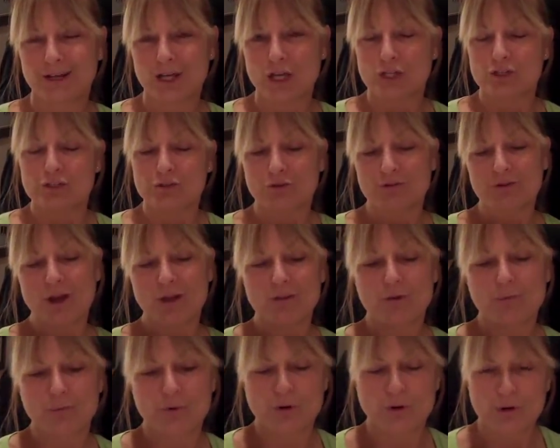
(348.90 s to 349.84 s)
So in other
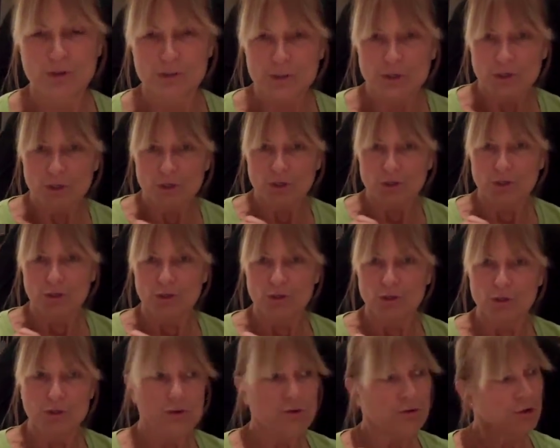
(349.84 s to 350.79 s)
words,
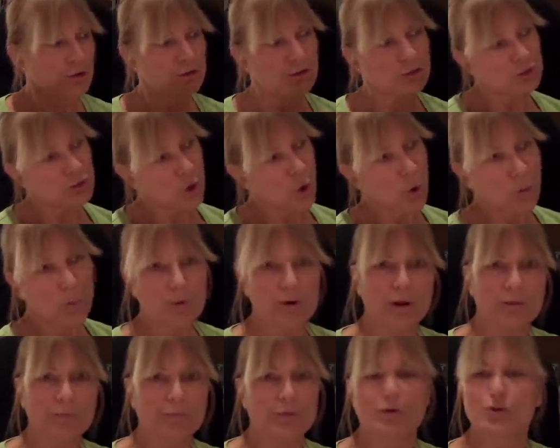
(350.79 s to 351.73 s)
you can just open
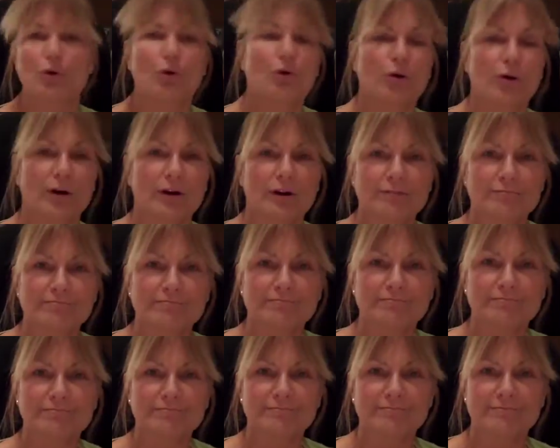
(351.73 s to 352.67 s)
up the door
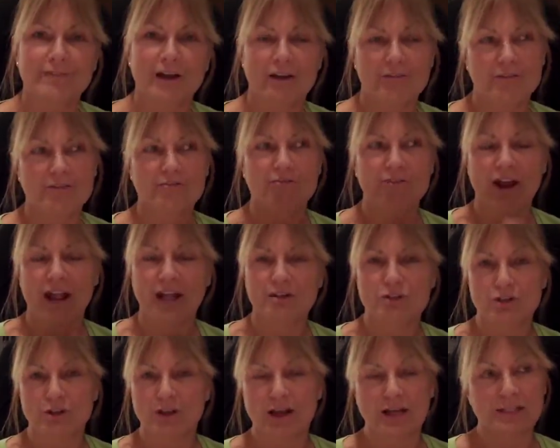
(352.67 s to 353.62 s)
of a
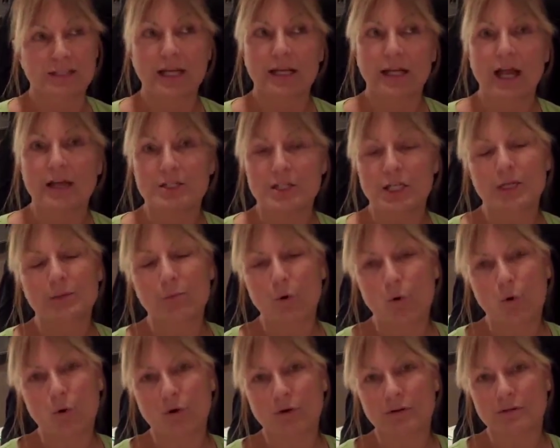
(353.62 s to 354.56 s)
franchise like a Tim
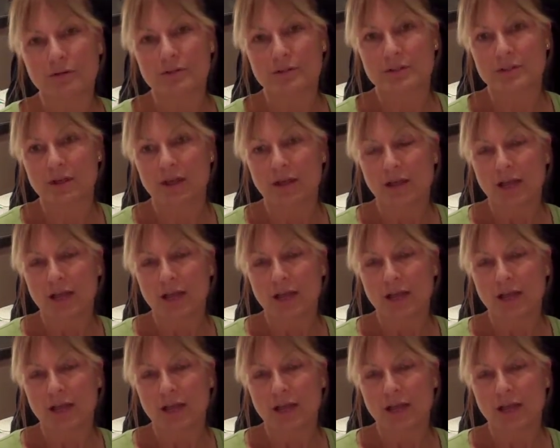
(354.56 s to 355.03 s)
Hortons,